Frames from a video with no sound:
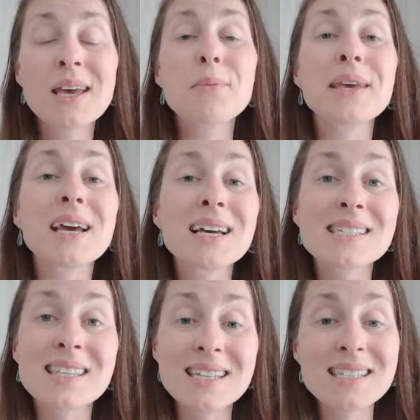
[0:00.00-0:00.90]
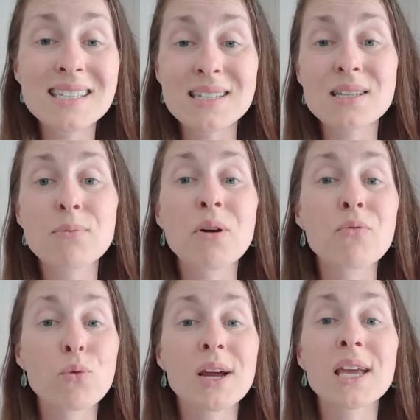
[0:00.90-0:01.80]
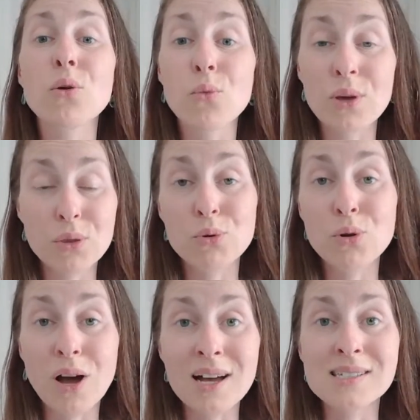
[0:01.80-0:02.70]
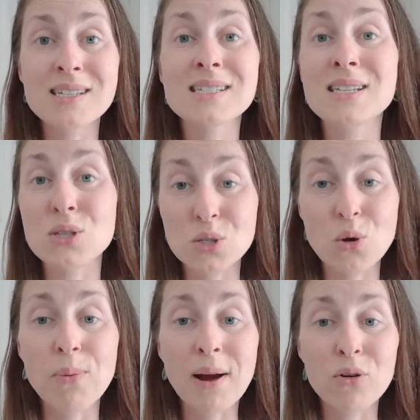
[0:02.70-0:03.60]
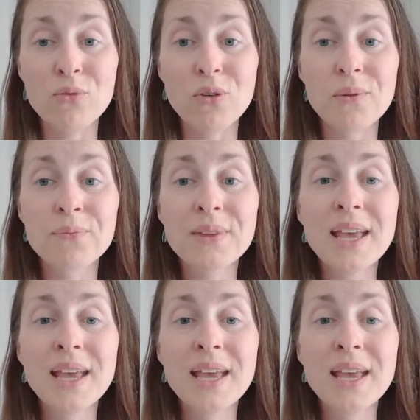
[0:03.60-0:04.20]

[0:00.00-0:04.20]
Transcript: because this system of working with root causes is so powerful.